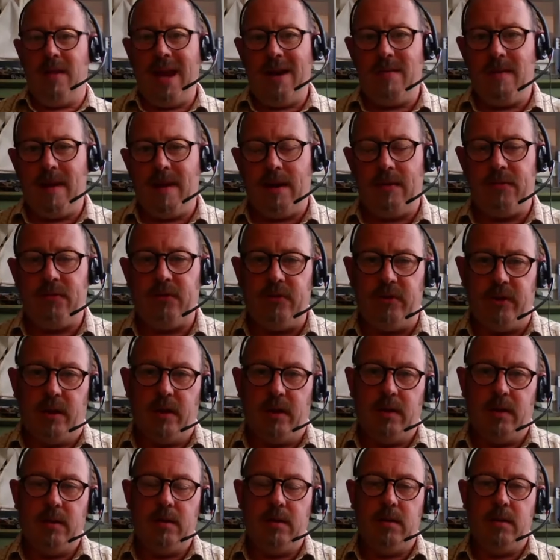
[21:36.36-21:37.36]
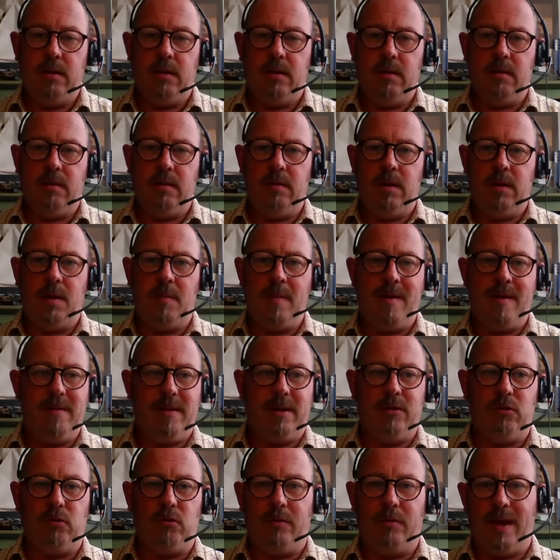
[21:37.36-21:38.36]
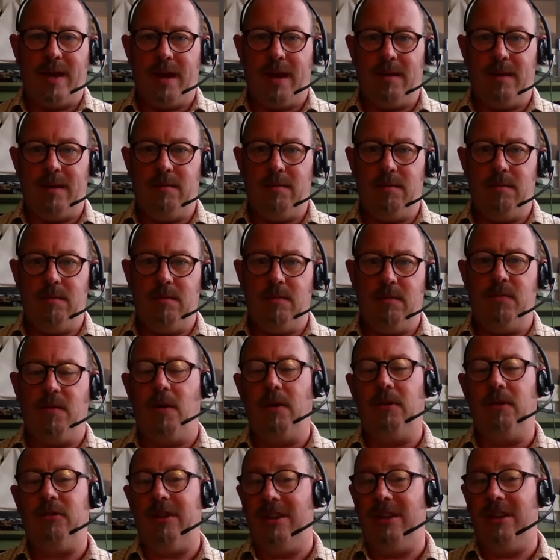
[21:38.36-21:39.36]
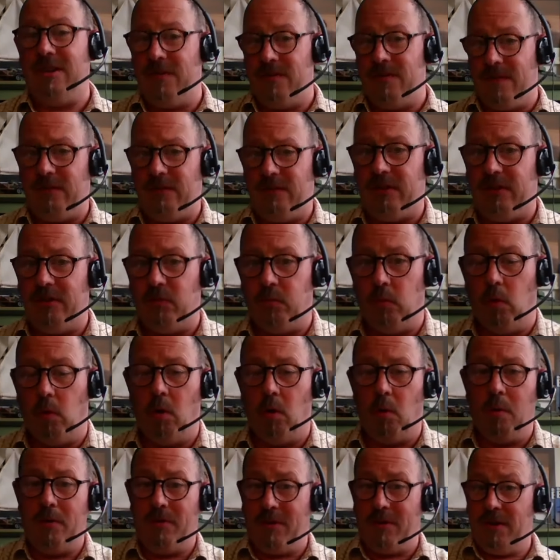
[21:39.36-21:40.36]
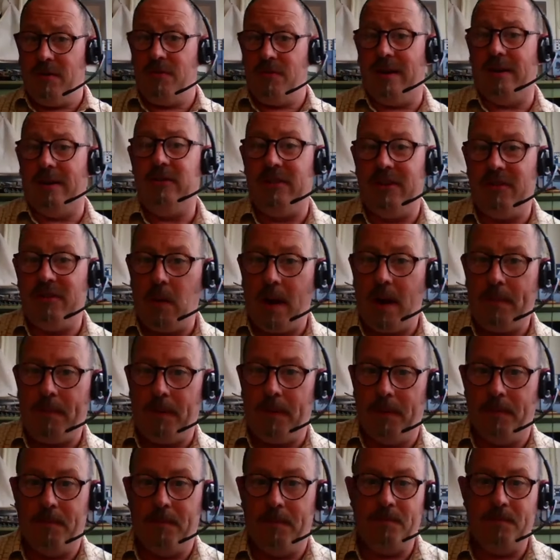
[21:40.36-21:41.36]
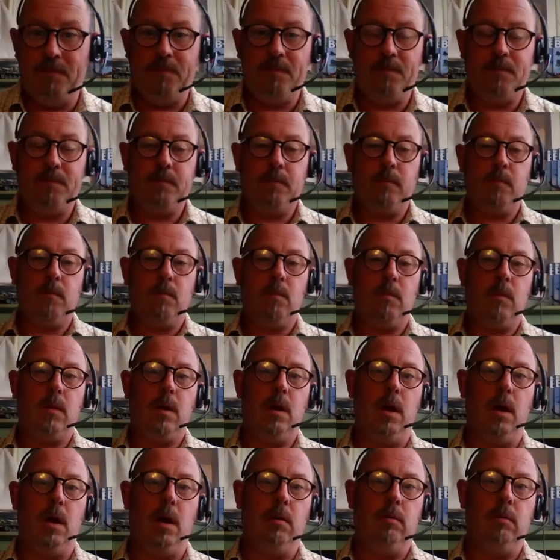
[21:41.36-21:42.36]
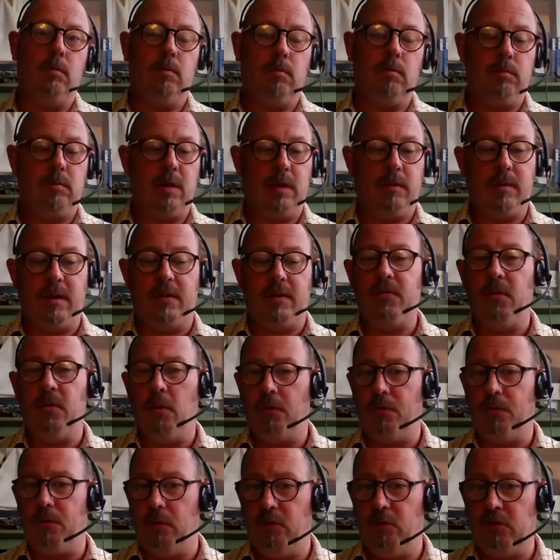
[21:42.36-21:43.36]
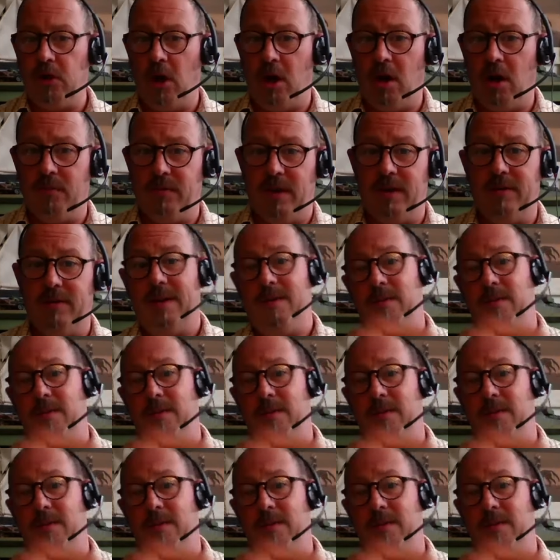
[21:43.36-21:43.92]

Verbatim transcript: thereafter, the Americans were then fighting a defensive war with an offensive weapon. You know, they, they fought through Java.